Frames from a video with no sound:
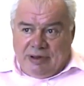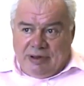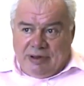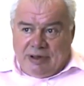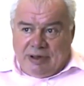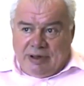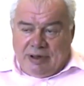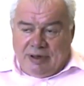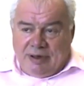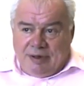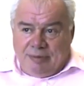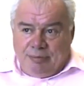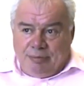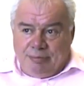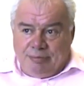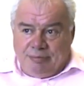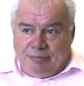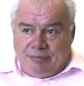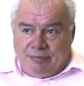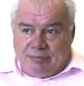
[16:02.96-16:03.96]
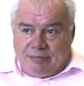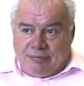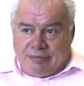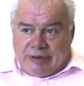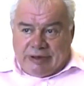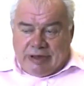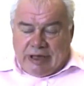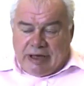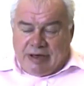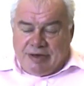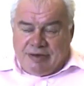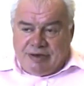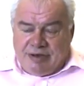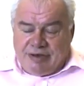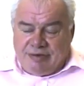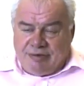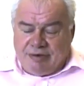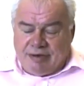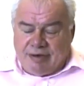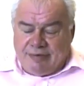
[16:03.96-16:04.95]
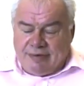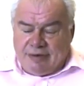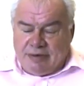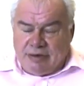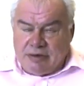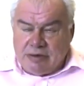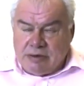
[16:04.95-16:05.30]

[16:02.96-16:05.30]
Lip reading: The energy is recovered.